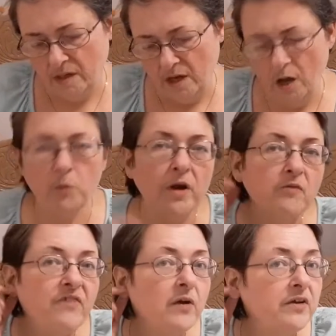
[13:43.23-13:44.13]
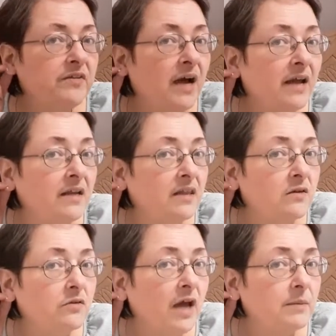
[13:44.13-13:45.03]
I wear very tiny
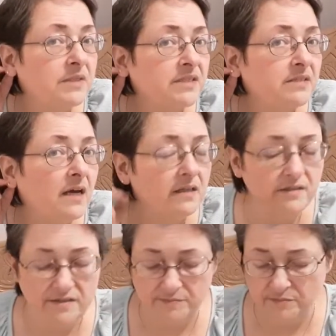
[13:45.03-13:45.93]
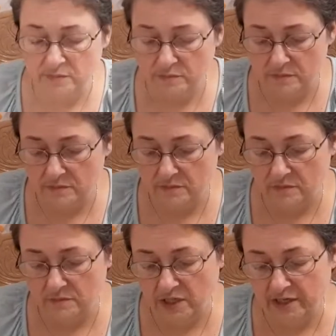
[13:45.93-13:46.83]
little diamond studs.
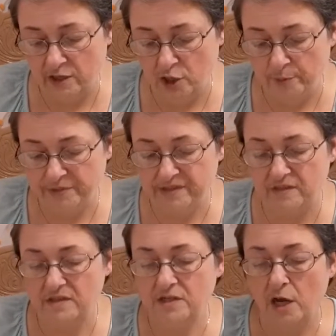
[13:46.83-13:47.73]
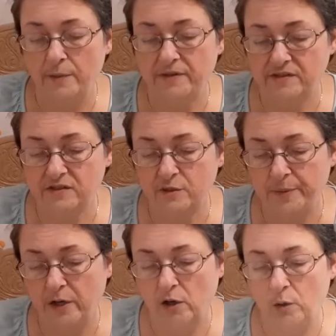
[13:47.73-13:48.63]
ninety-nine percent of the time, this is the
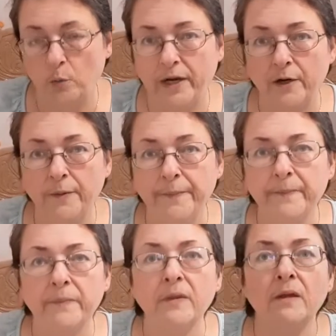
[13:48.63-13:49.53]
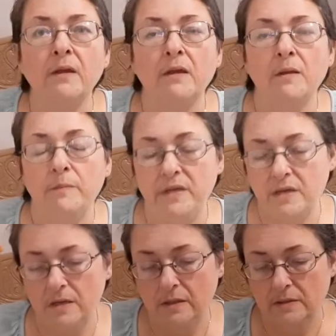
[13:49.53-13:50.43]
pair I wear
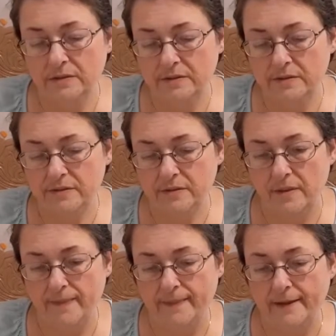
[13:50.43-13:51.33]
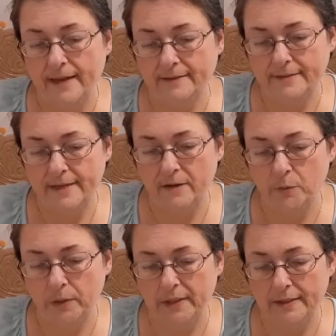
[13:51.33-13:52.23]
because the cats can't
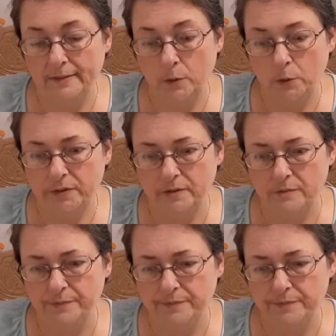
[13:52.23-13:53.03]
really get those. And,